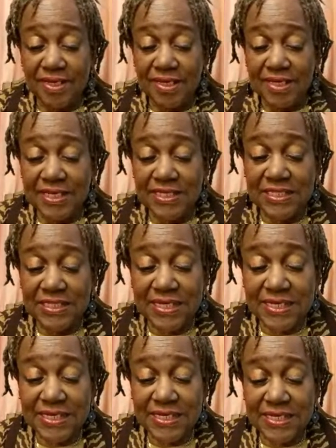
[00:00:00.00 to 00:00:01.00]
It
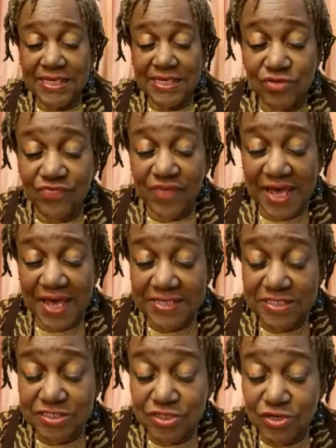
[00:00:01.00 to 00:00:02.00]
leads to
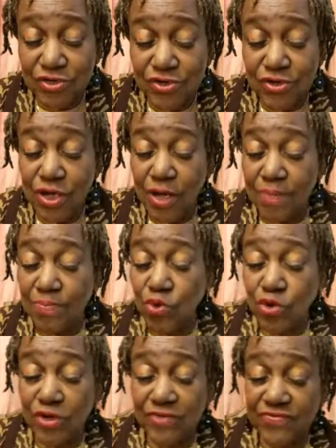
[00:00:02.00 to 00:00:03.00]
faster,
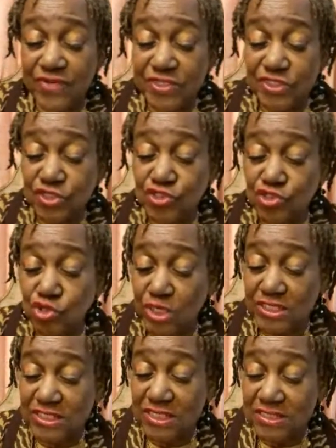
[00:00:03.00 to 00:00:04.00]
more efficient
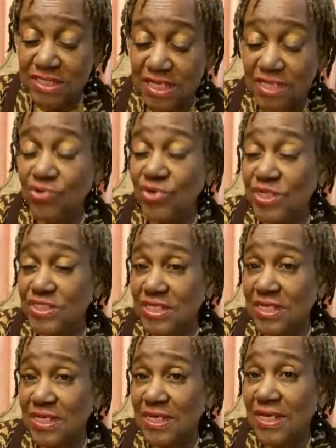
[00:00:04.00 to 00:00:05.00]
choices,
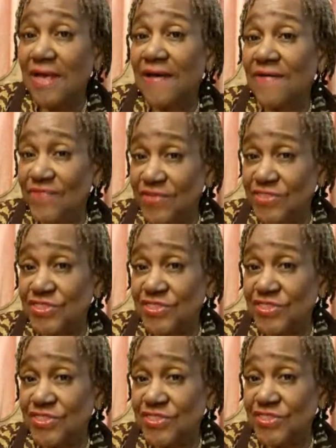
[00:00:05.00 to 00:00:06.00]
increasing
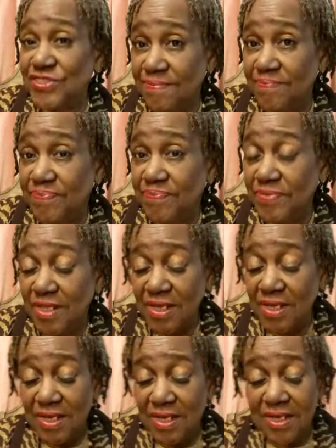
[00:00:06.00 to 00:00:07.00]
efficiency.
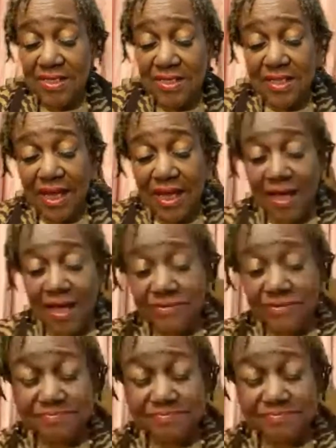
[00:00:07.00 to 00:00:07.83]
Now,